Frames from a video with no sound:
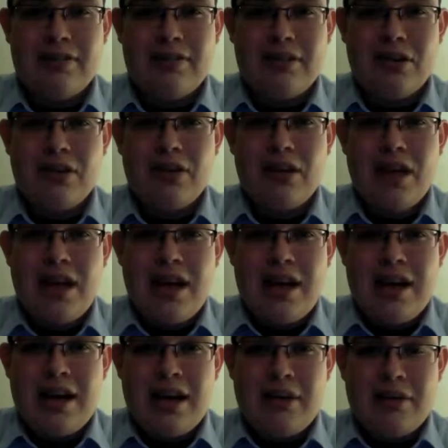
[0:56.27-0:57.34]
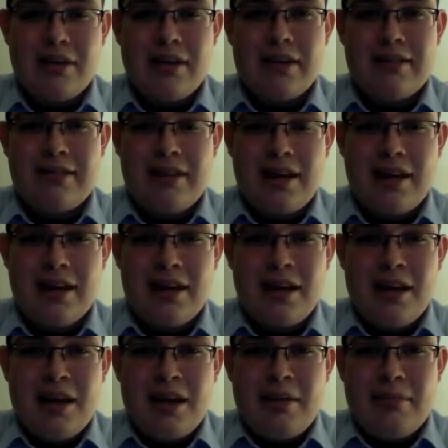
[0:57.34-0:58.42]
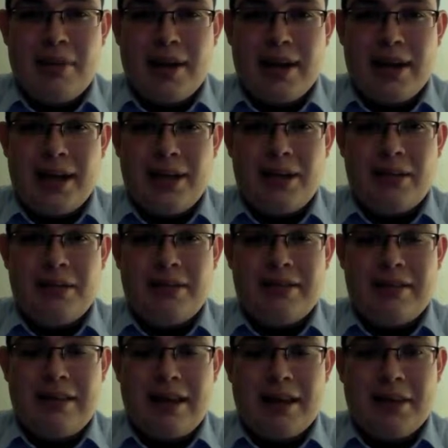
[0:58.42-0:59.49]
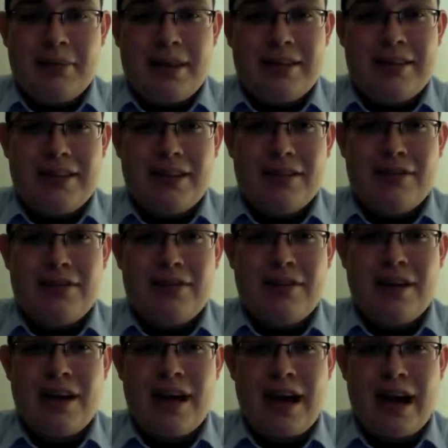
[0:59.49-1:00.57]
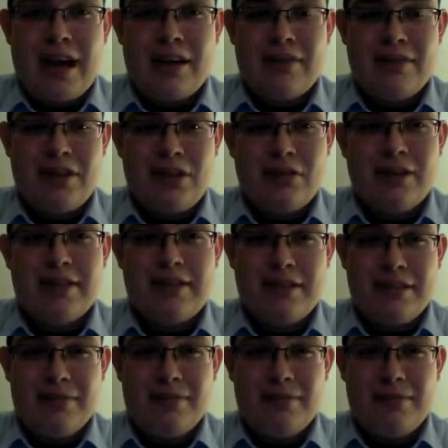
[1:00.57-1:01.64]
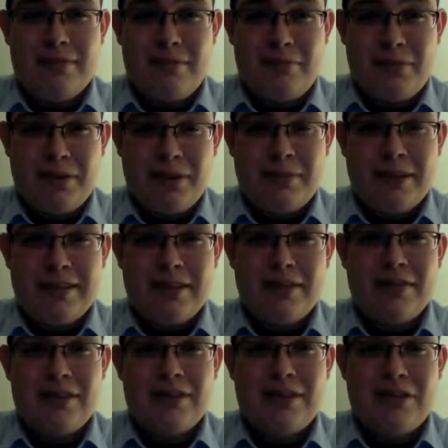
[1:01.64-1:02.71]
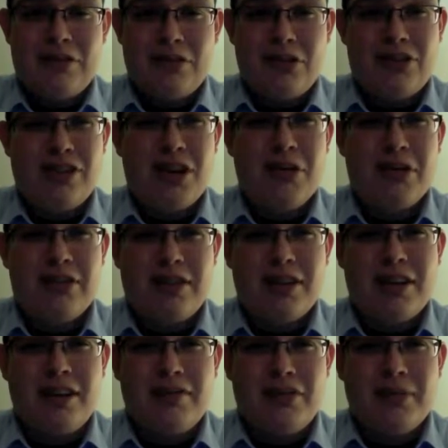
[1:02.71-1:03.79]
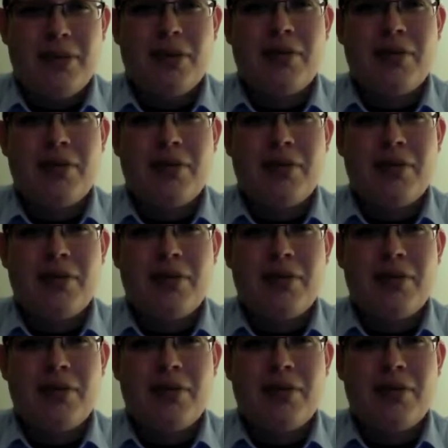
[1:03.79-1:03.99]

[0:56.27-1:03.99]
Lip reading: So I realized that by taking myself out of the U.S. and putting myself in a situation I wasn't comfortable